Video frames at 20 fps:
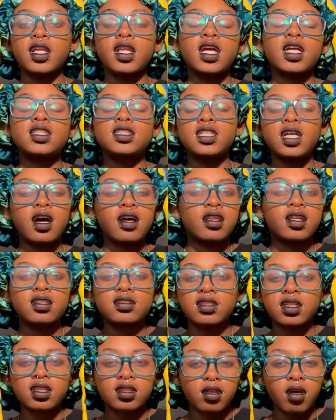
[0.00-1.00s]
like duh, that's
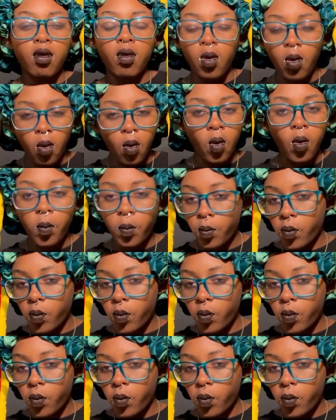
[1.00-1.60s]
like the whole